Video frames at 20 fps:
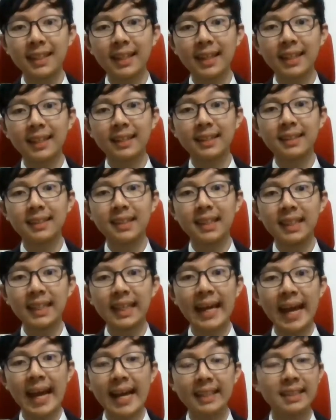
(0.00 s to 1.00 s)
act and the third
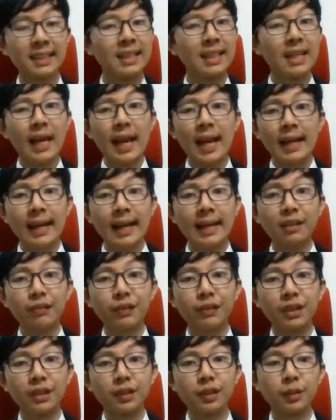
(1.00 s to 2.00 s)
act kind of
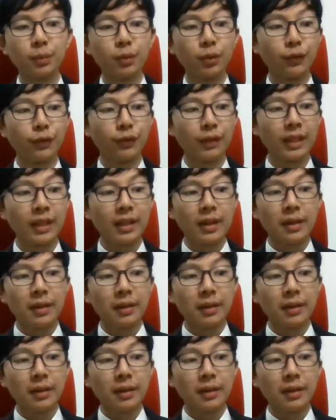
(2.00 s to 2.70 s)
kills the movie.